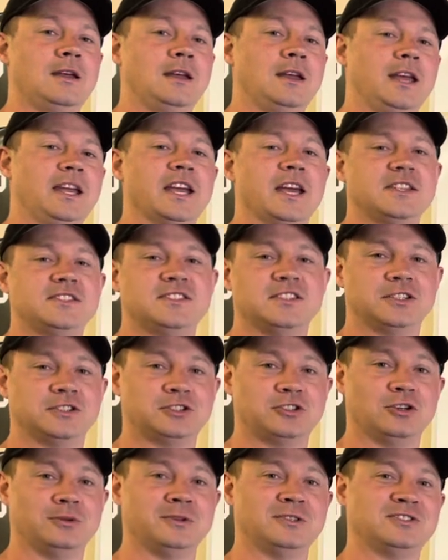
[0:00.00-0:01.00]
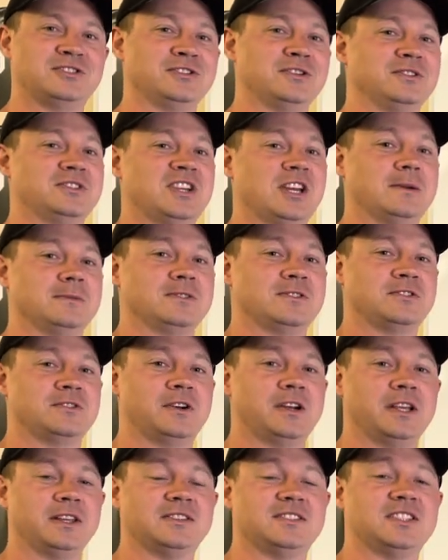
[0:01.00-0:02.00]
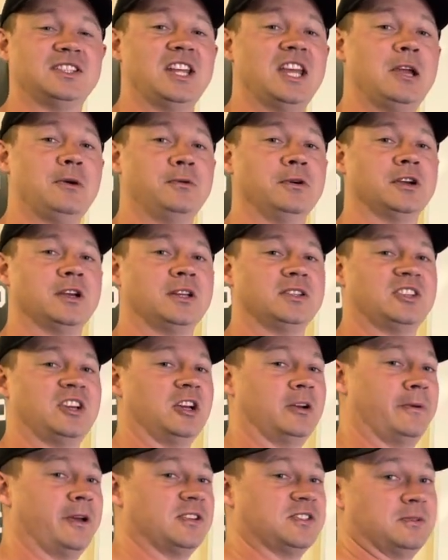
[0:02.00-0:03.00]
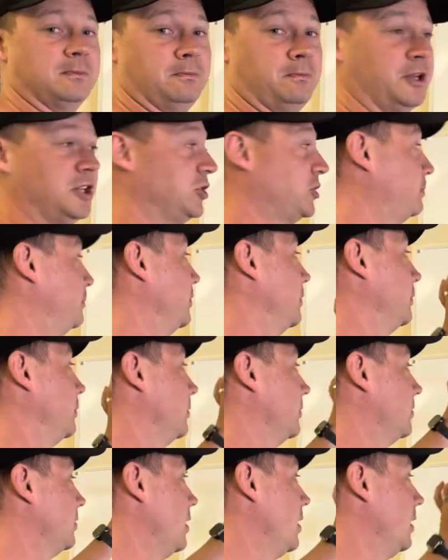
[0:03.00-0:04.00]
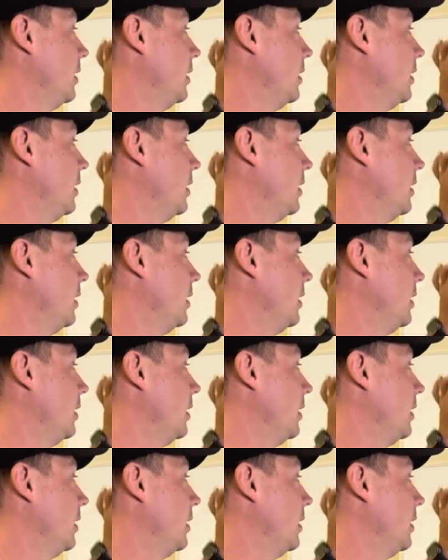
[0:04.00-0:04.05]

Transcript: Hey guys, Nick Showman at Showtime Strength. Today we're going to talk about some bench builders.